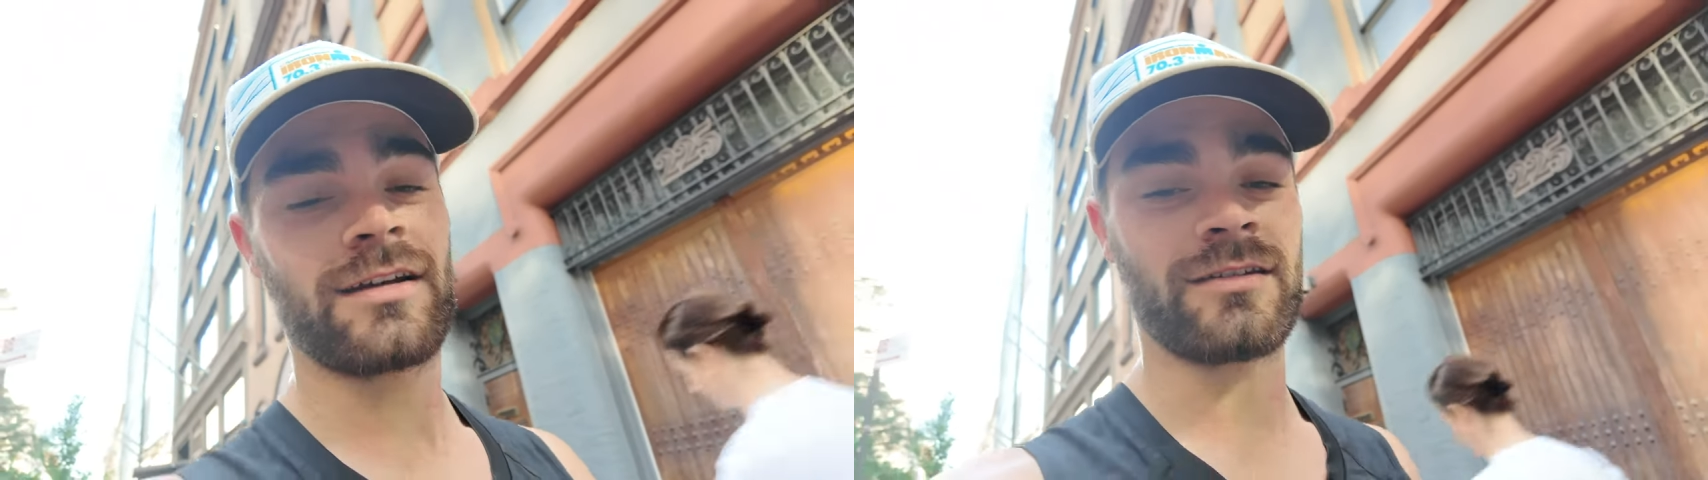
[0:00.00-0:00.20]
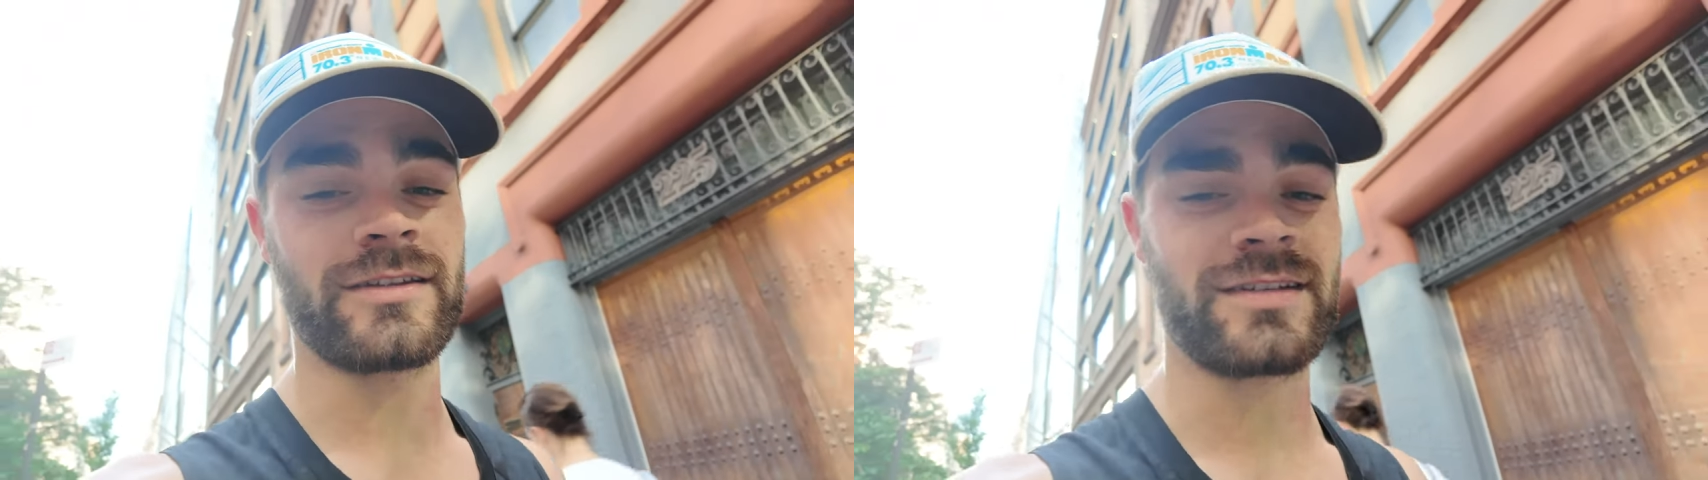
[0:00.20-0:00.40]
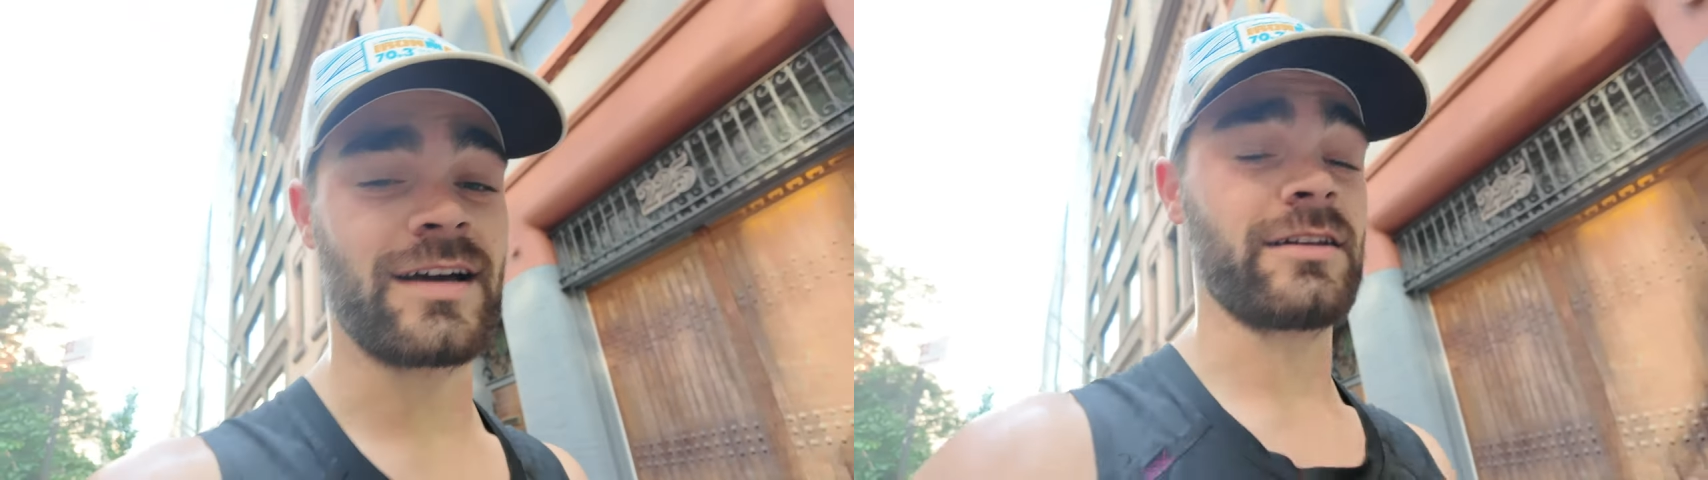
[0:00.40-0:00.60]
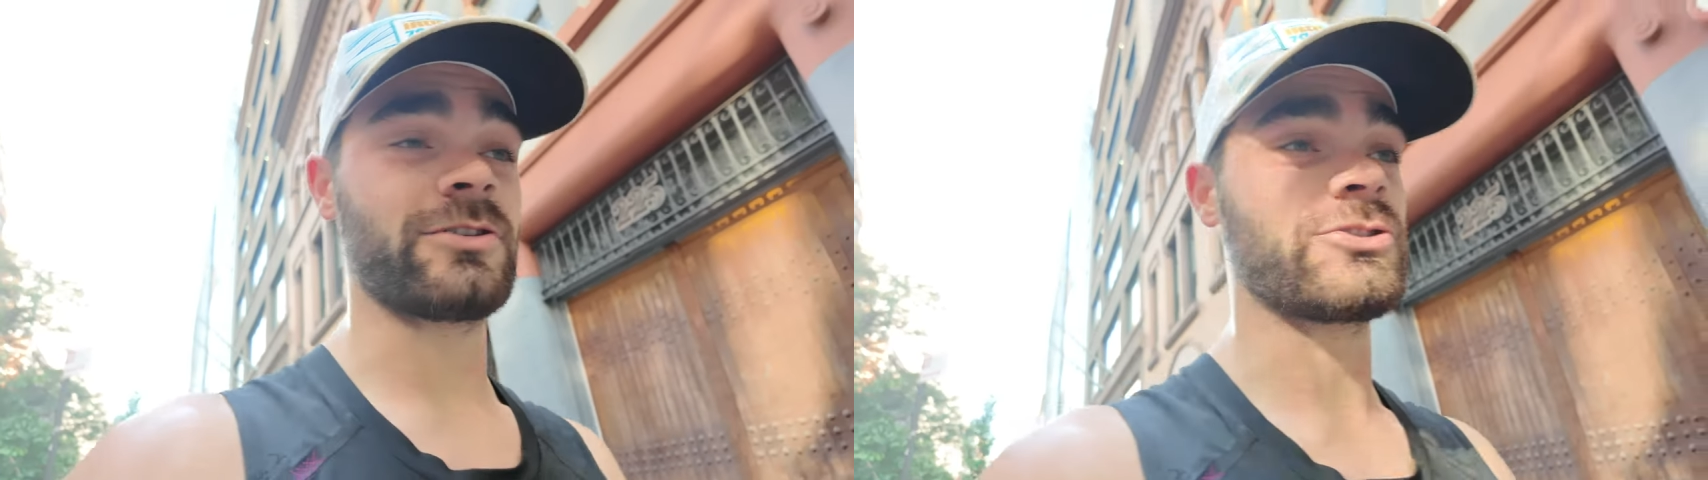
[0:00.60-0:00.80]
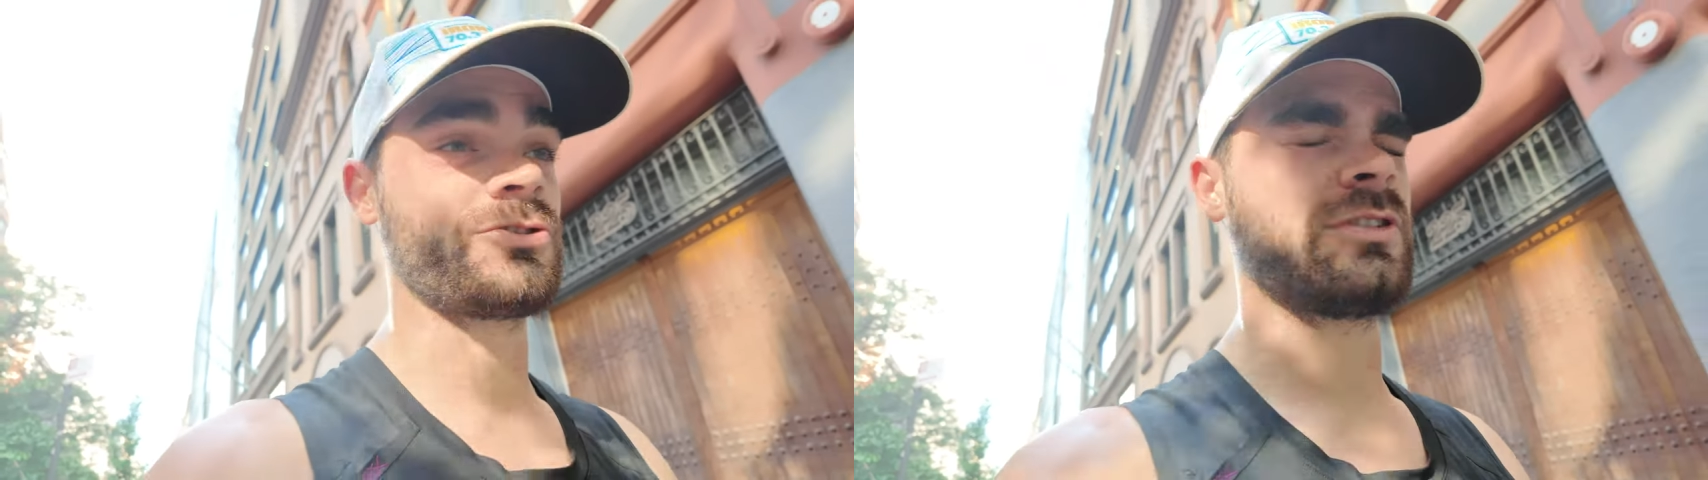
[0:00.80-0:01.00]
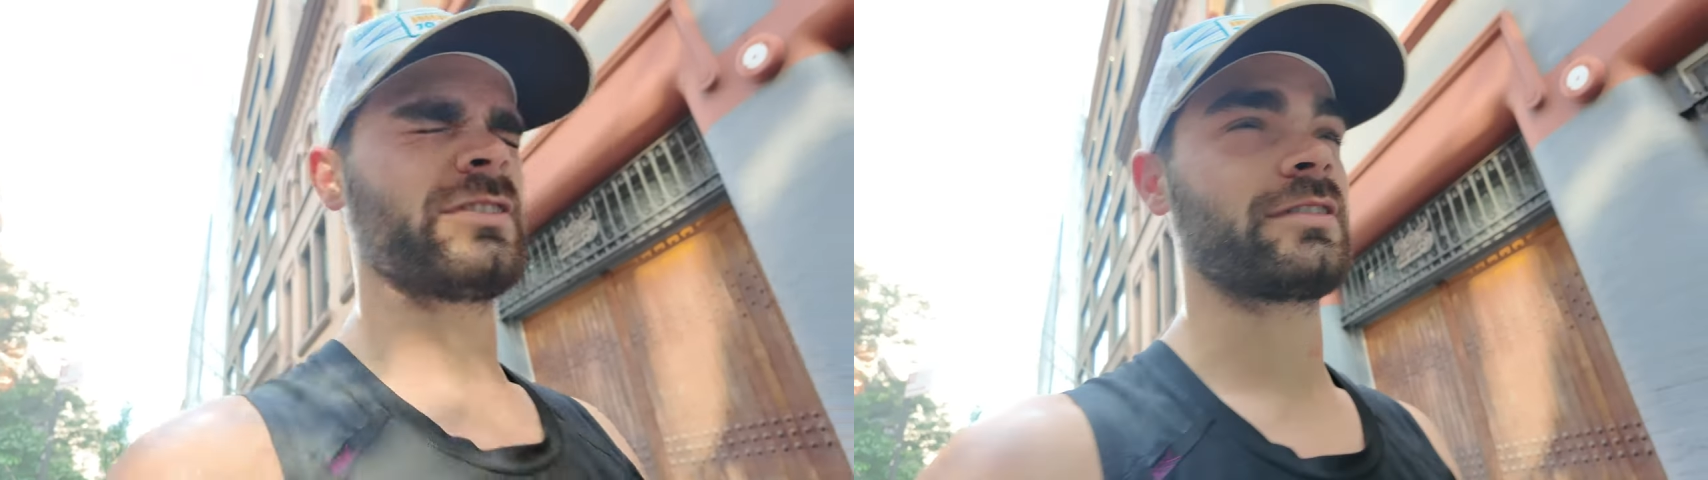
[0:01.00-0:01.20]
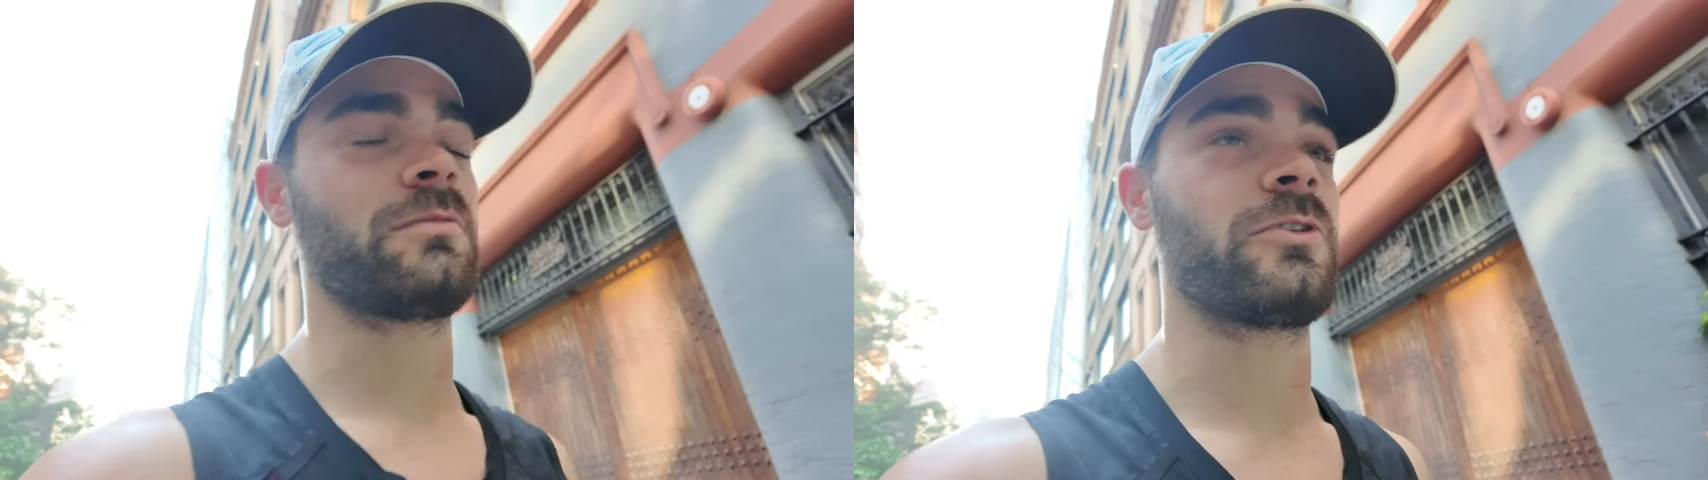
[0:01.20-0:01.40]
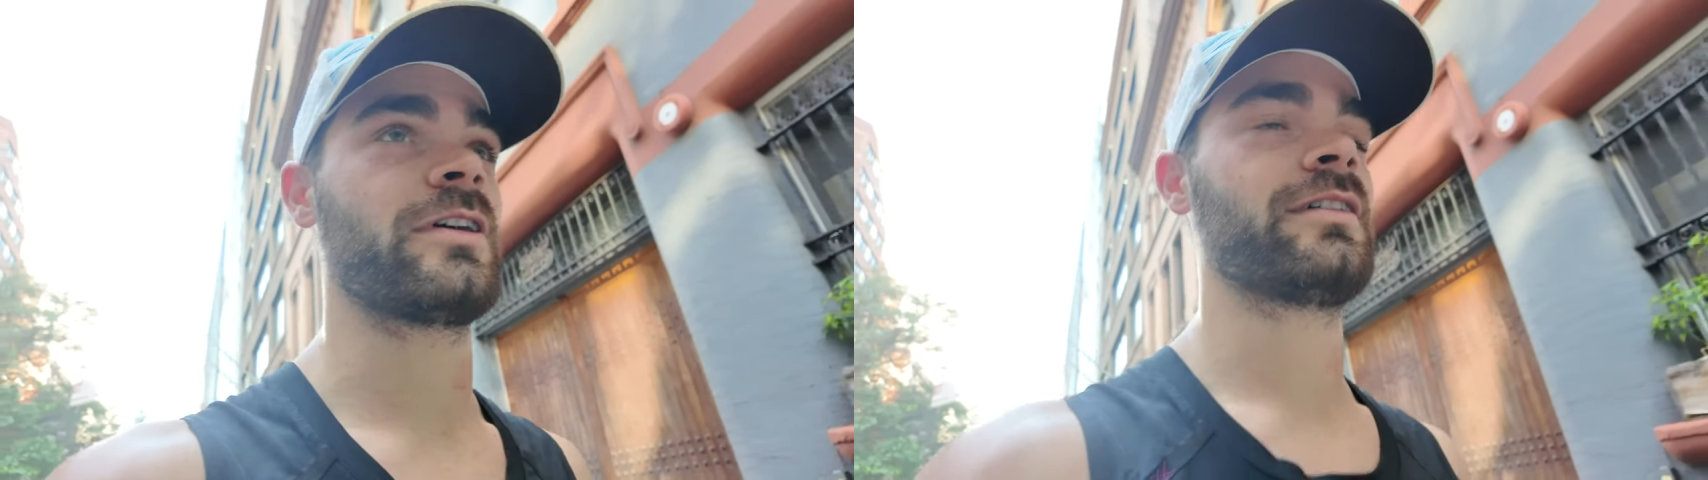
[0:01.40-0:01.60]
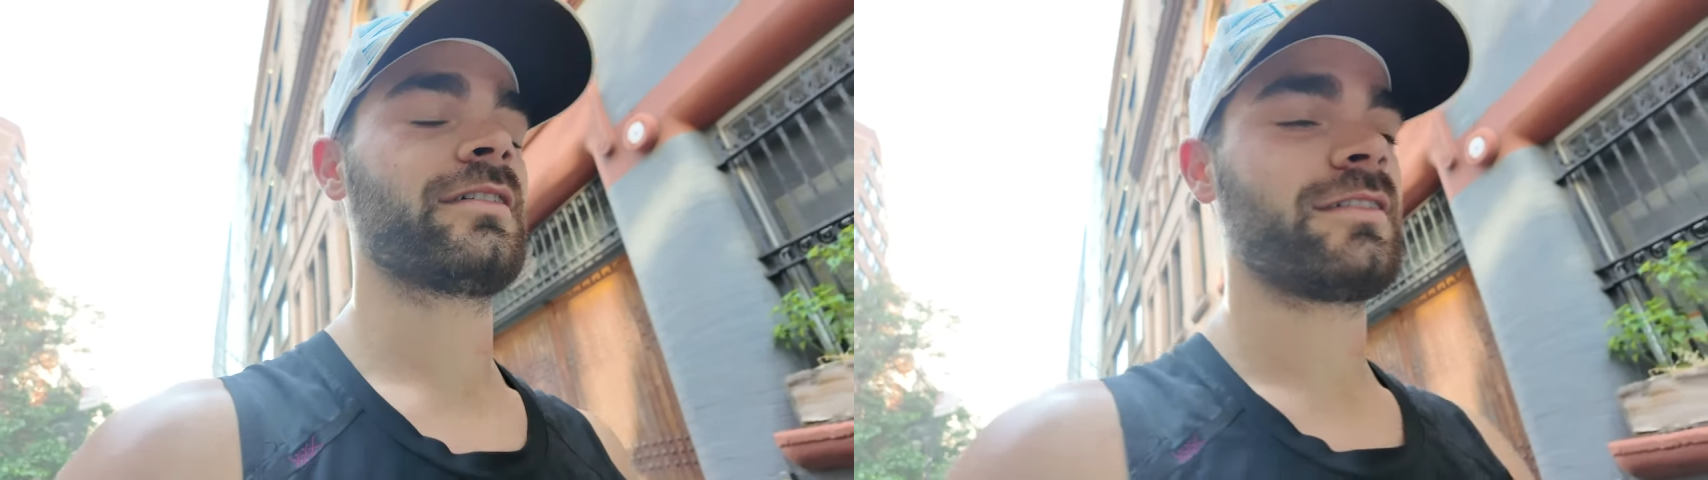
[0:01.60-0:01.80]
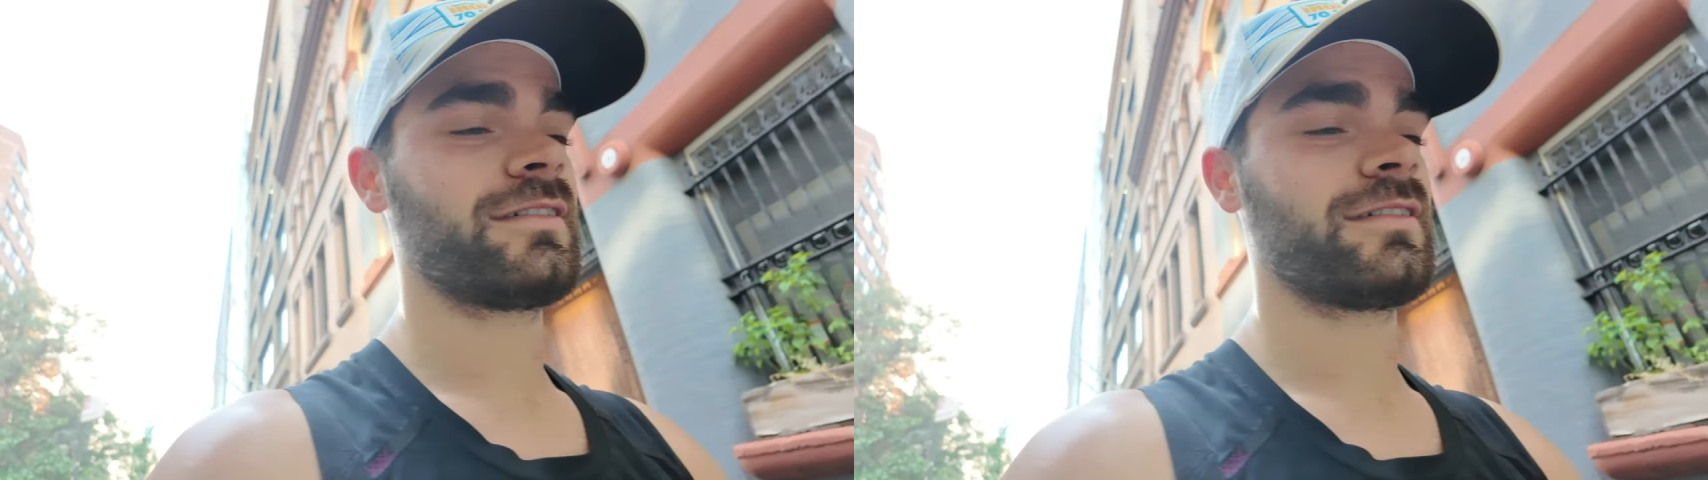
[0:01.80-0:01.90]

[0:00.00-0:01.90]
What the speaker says: on the side of the street somewhere.